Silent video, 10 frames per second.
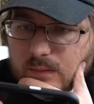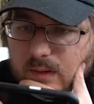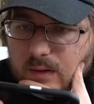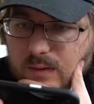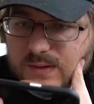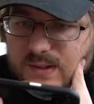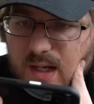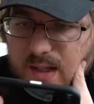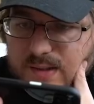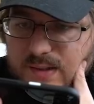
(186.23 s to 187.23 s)
That girl's
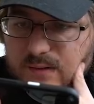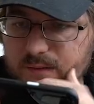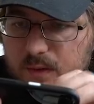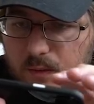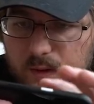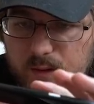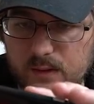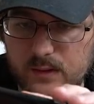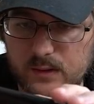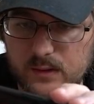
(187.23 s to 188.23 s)
nuts. Fiora,
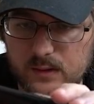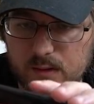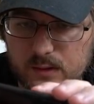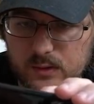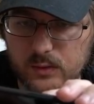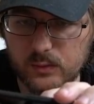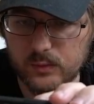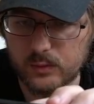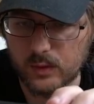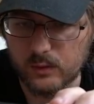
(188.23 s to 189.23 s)
you,
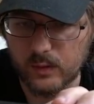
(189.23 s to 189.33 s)
you are